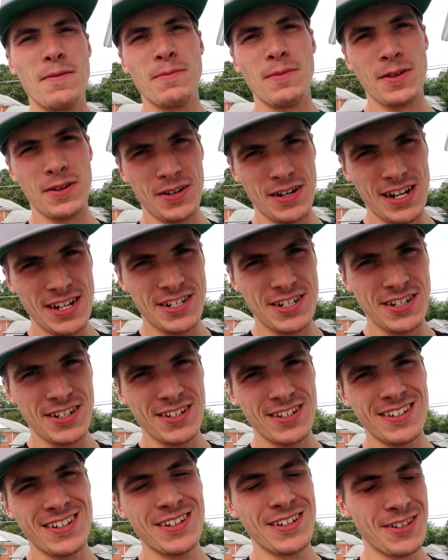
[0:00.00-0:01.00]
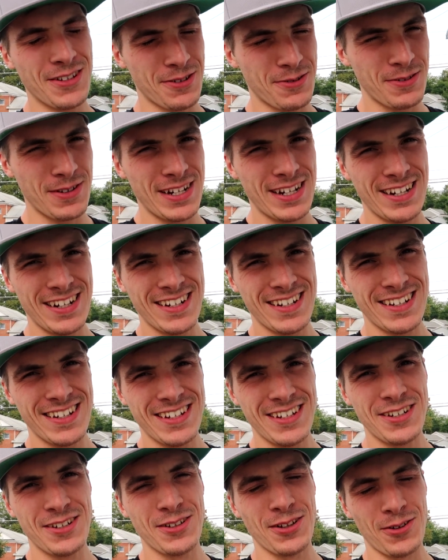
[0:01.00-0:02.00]
Mother Nature, you're the queen.
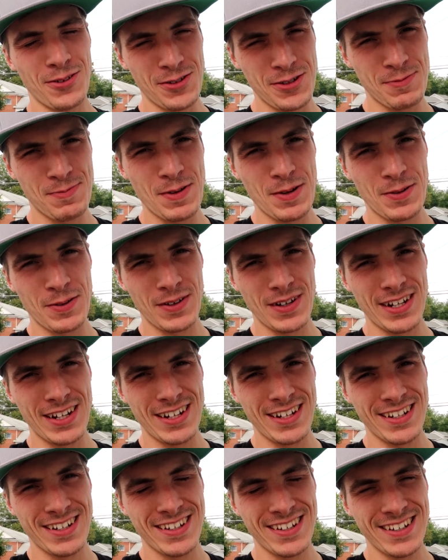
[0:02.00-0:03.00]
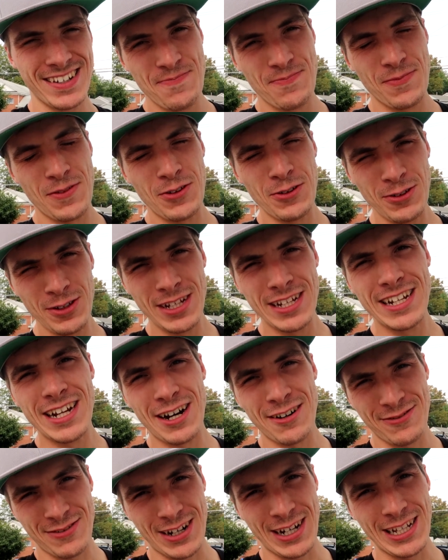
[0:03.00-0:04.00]
You'll always be queen. You lead,
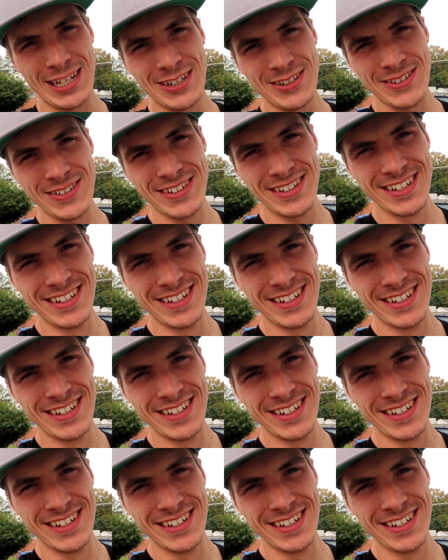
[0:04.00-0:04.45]
I'll follow.